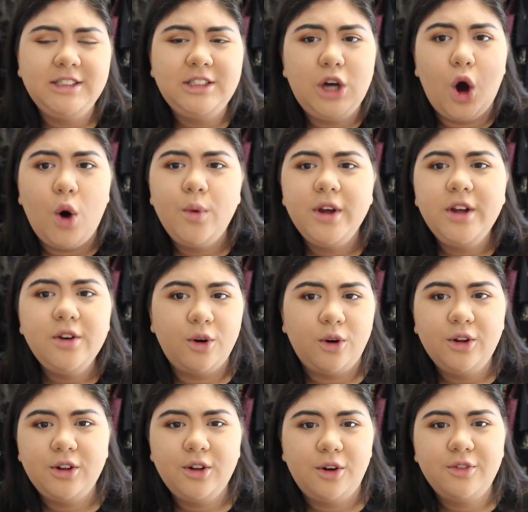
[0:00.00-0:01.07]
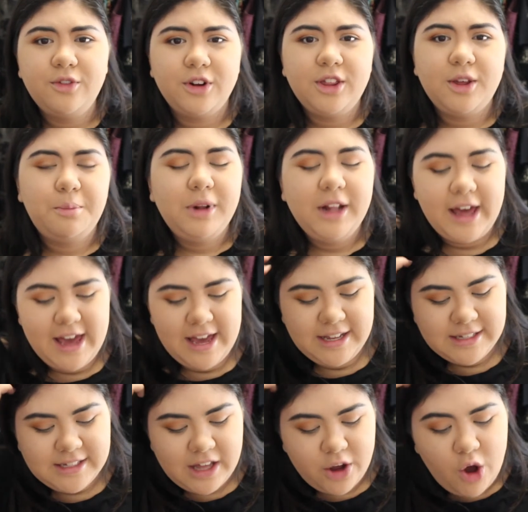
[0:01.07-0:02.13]
going all over the
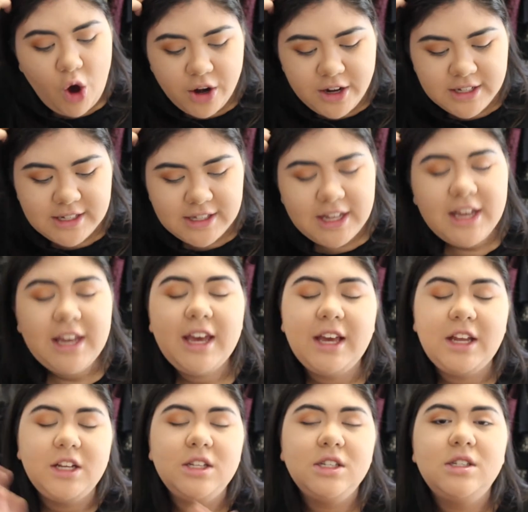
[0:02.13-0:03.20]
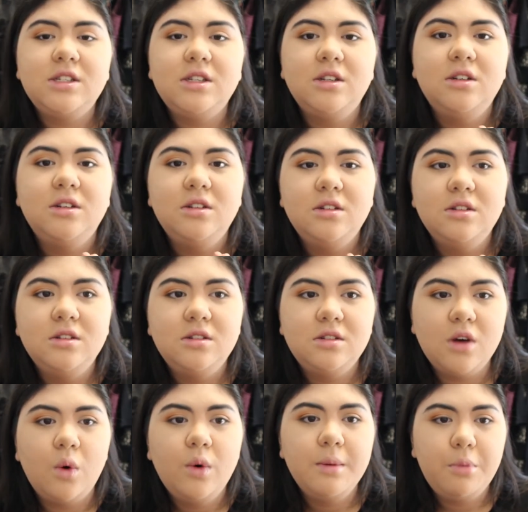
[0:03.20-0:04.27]
place. Like honestly, it is
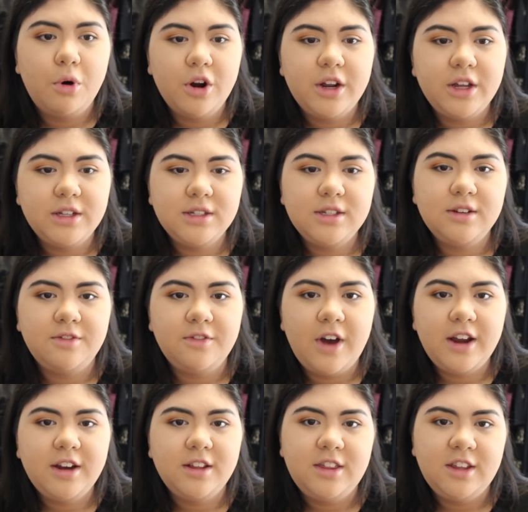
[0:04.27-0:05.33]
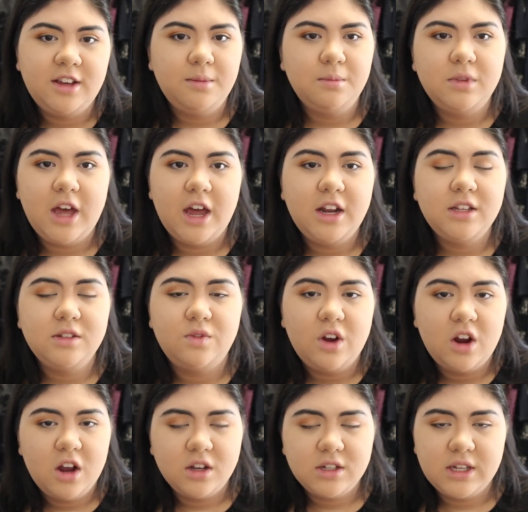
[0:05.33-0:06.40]
so important to find a theme that is
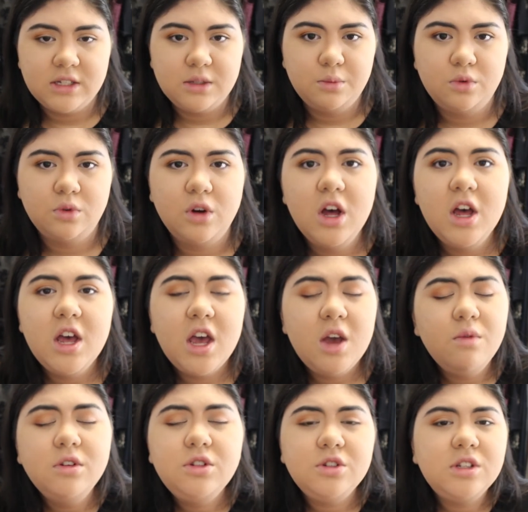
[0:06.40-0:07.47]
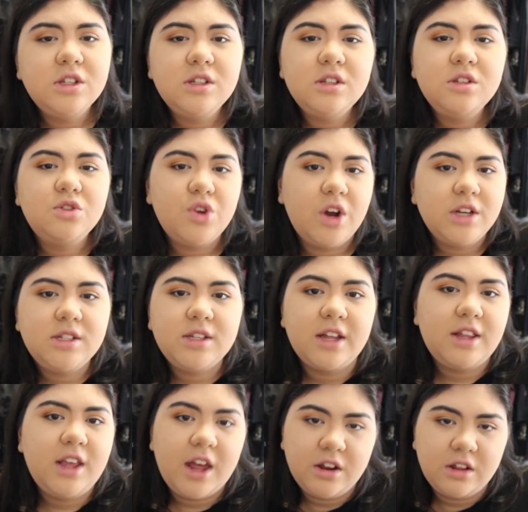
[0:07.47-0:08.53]
very accessible. It reduces the stress
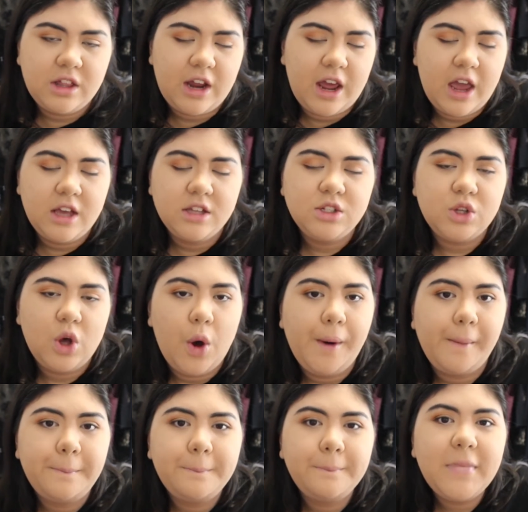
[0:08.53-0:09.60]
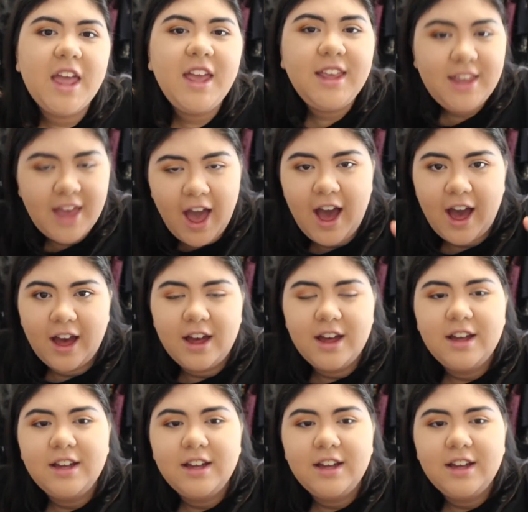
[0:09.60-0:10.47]
at the end of the day. So yeah.